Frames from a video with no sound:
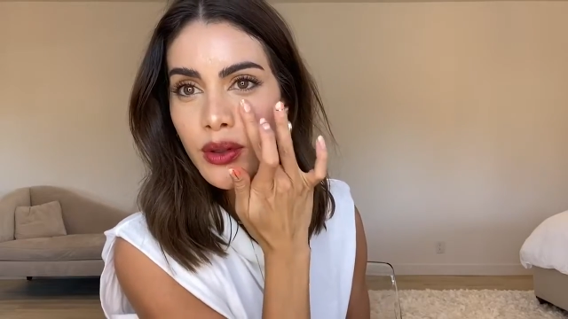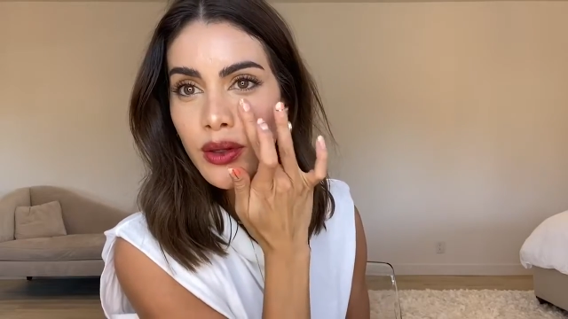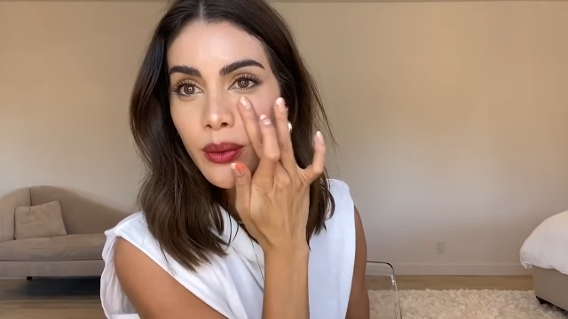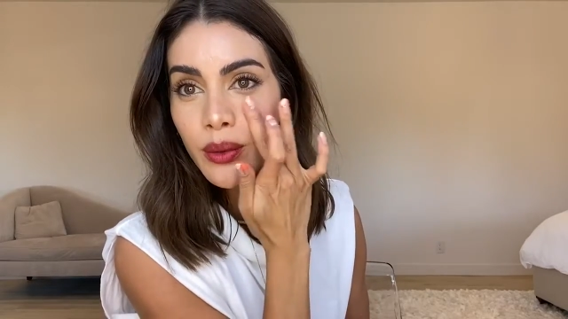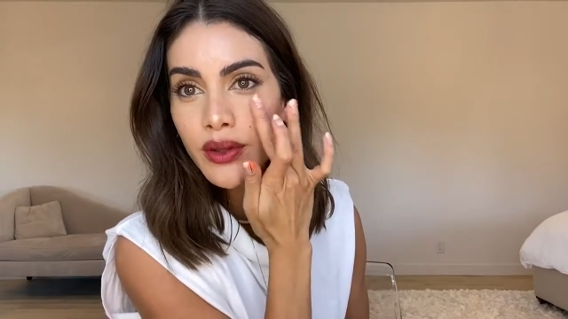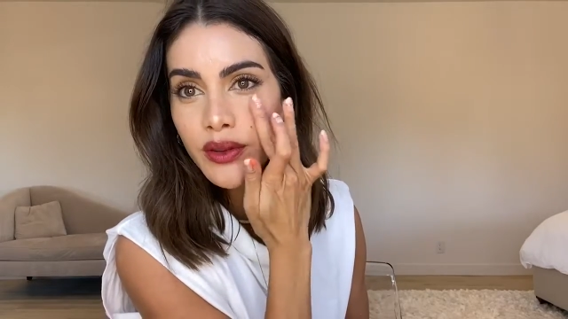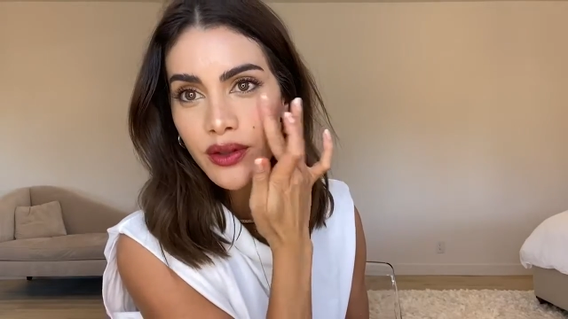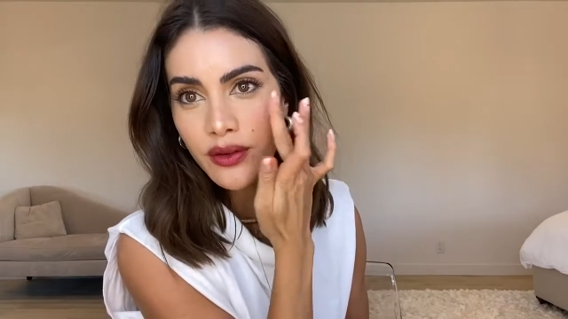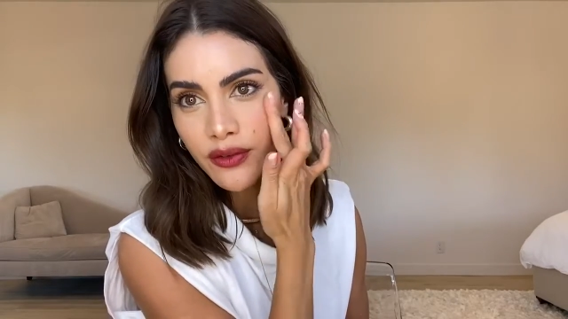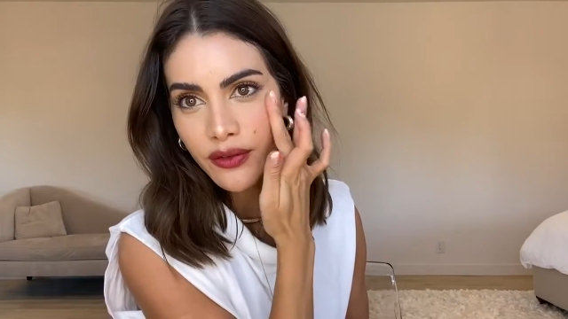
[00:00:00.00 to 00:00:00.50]
it
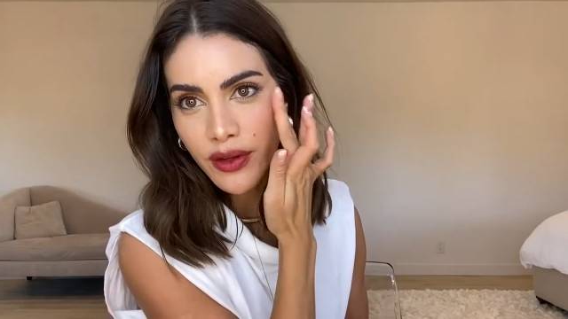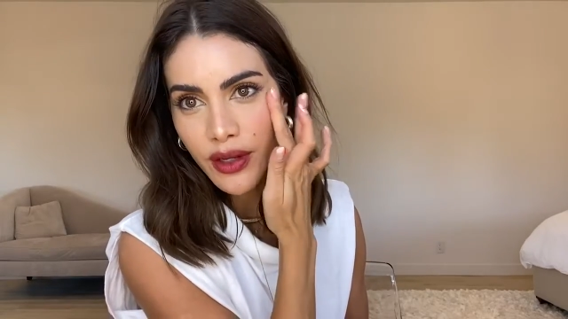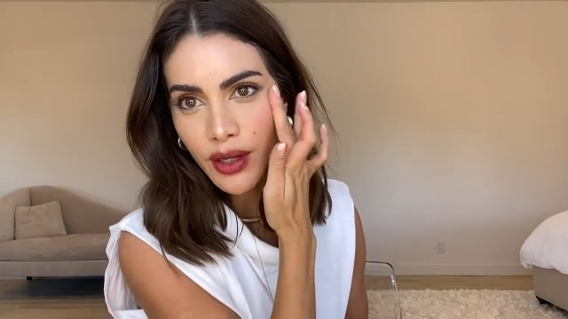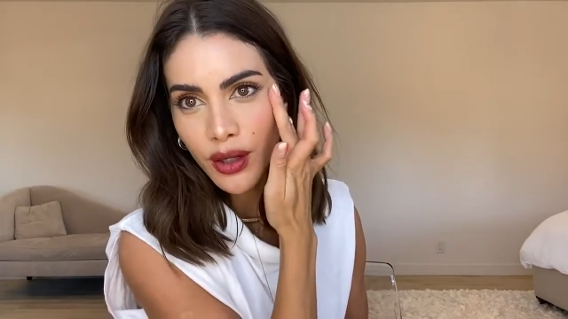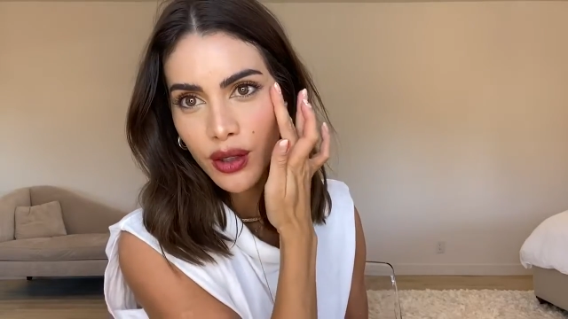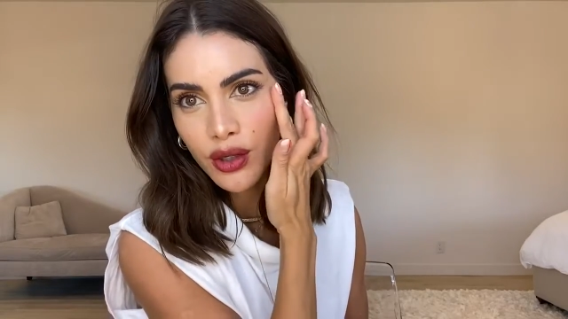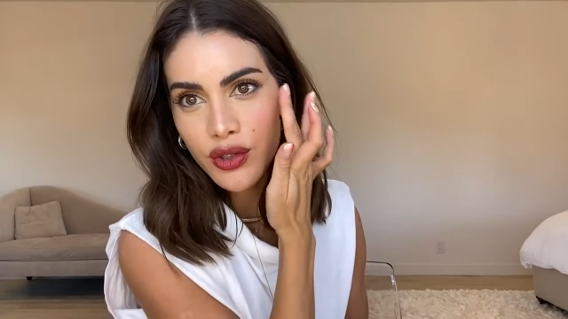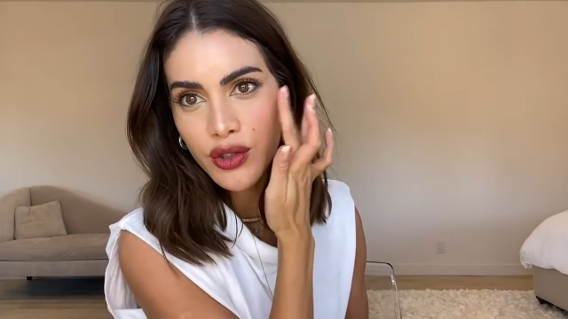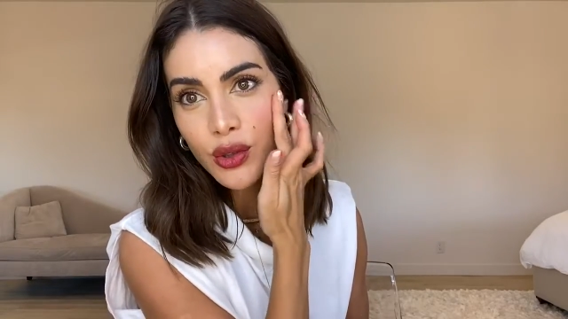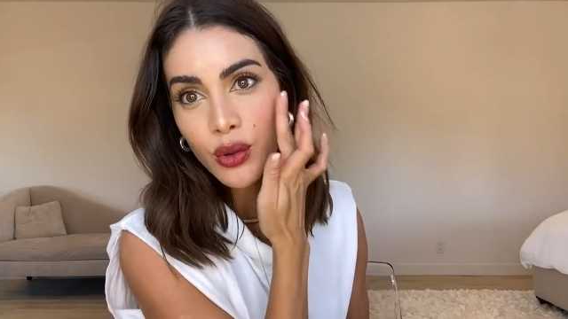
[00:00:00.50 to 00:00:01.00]
with your
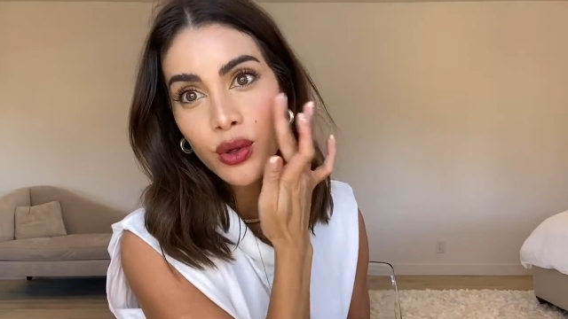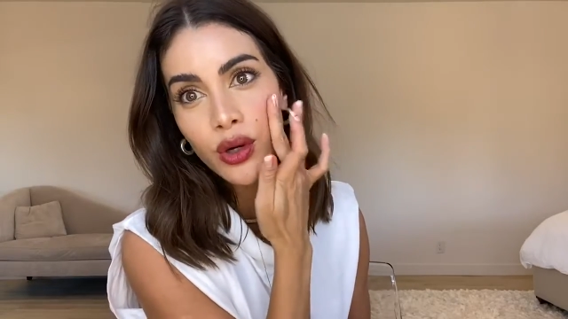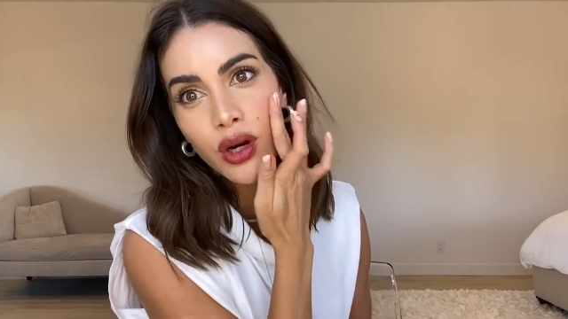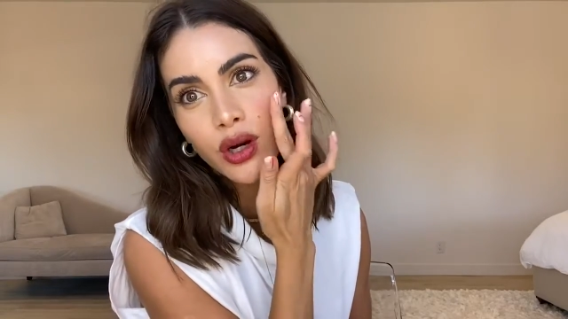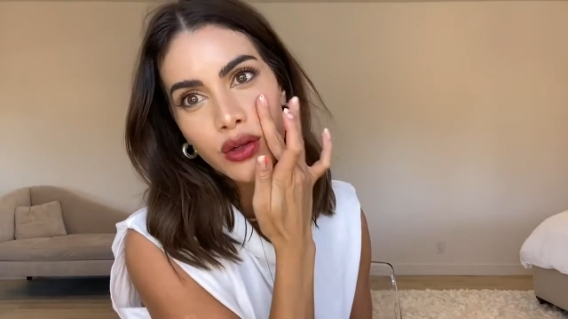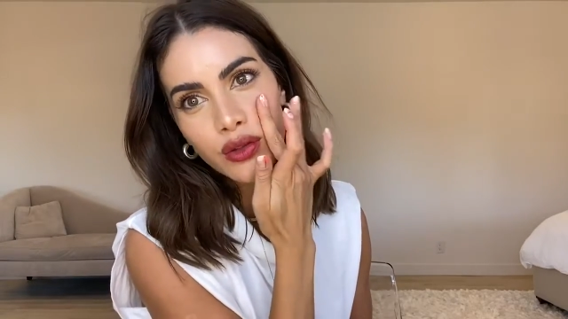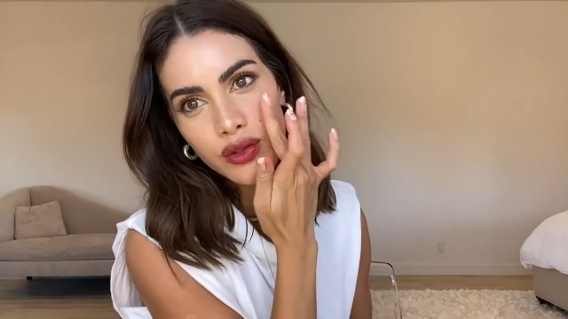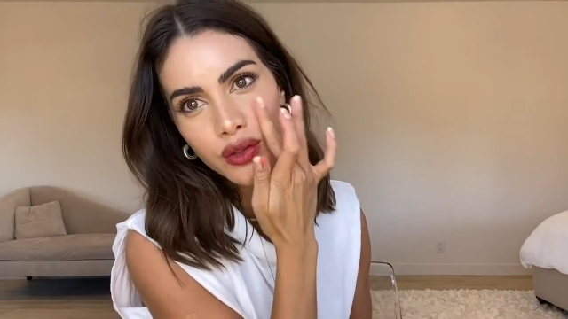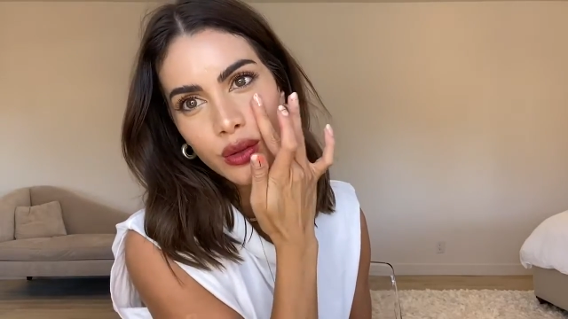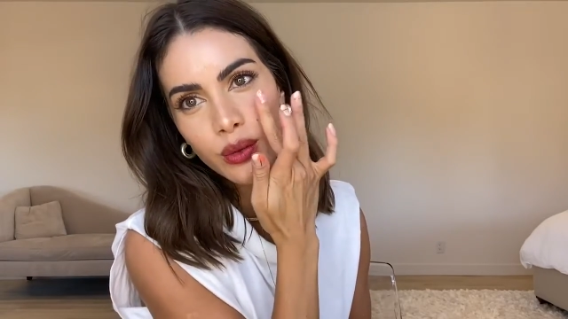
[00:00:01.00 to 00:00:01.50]
fingers or
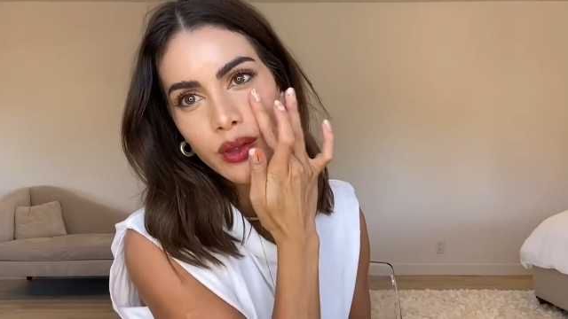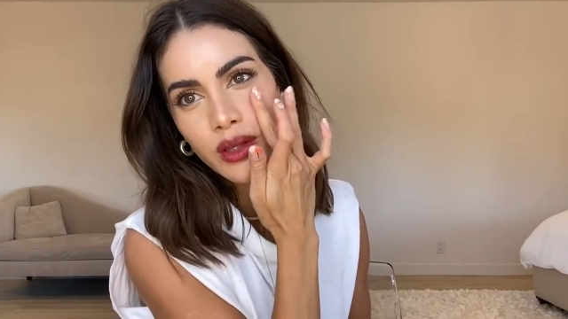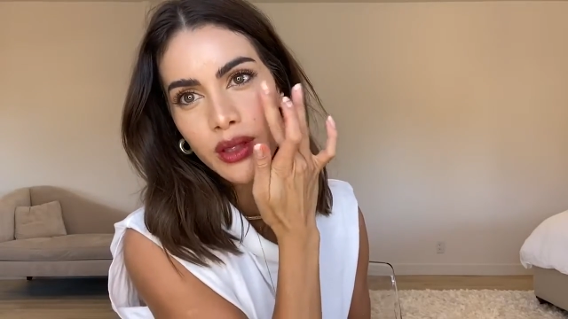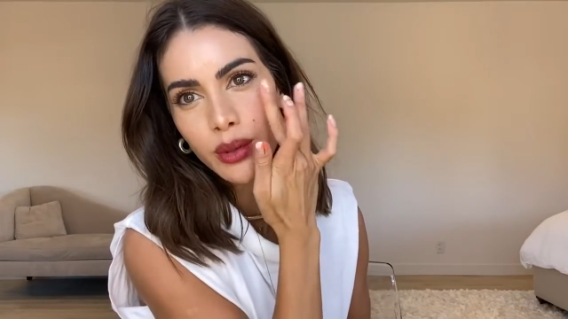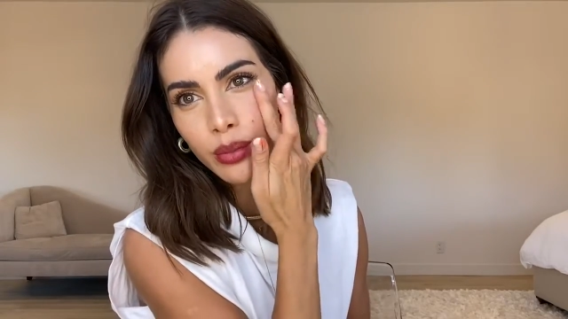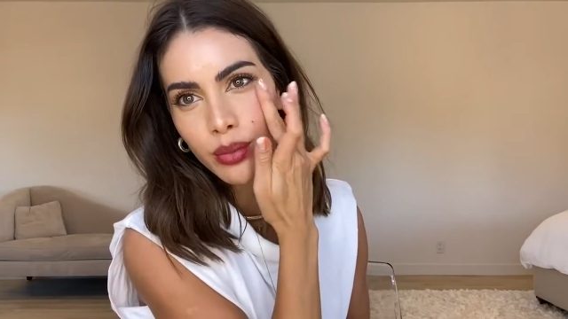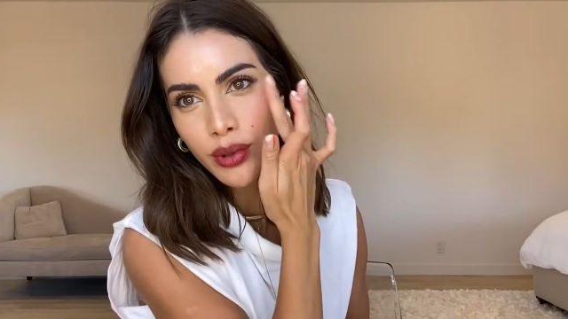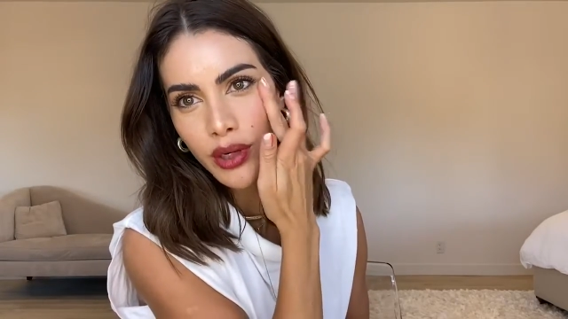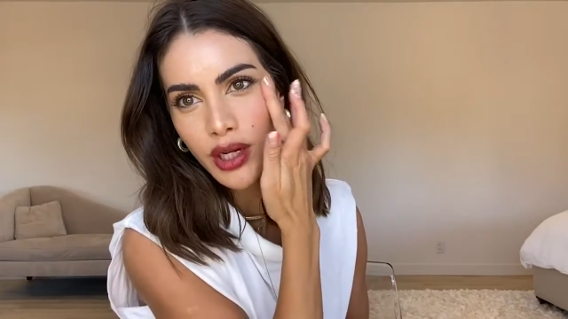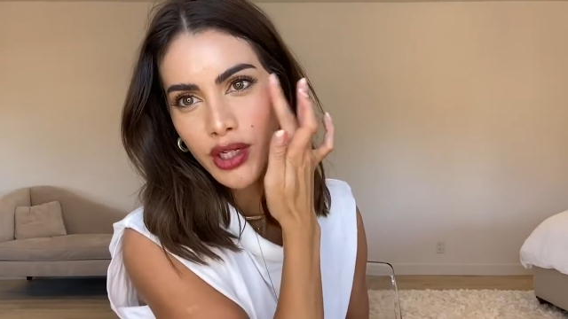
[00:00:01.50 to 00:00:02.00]
also with a
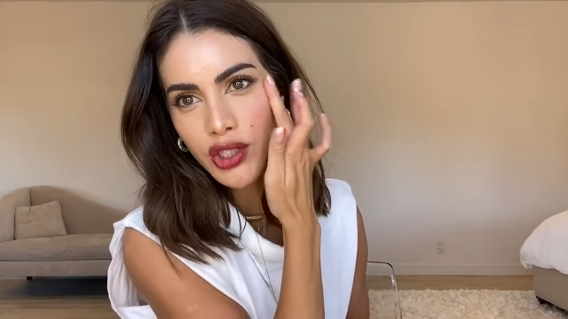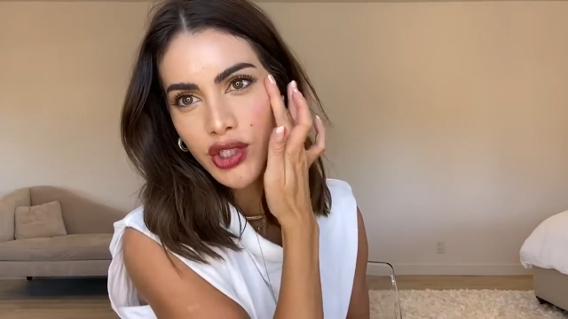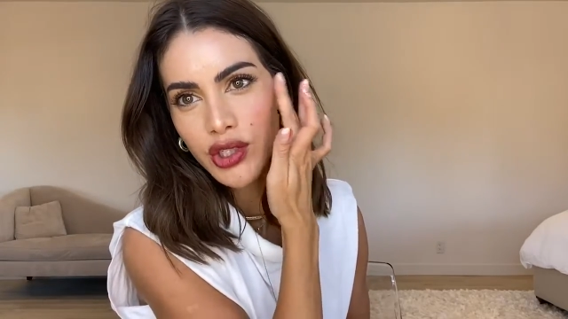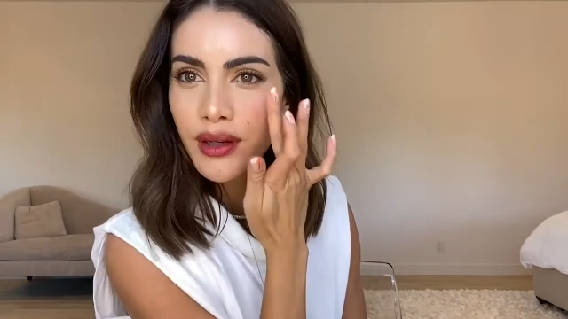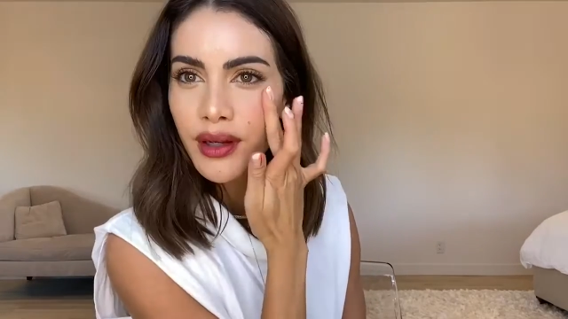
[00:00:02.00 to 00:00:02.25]
brush.